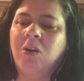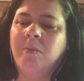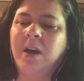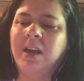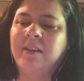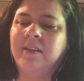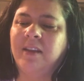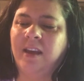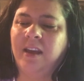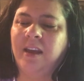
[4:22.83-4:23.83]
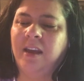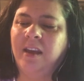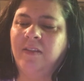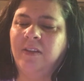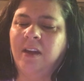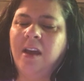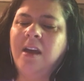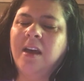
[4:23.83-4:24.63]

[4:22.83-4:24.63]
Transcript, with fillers: my Savior,